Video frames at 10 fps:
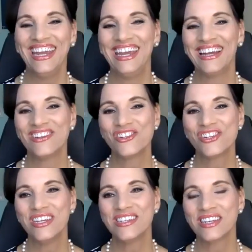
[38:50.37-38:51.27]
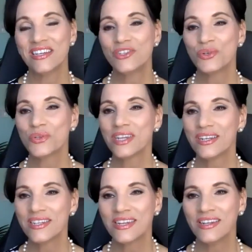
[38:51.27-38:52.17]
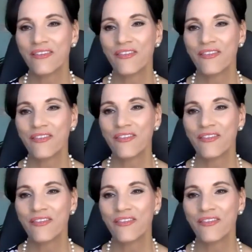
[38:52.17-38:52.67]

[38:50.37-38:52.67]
and she's a dual citizen of the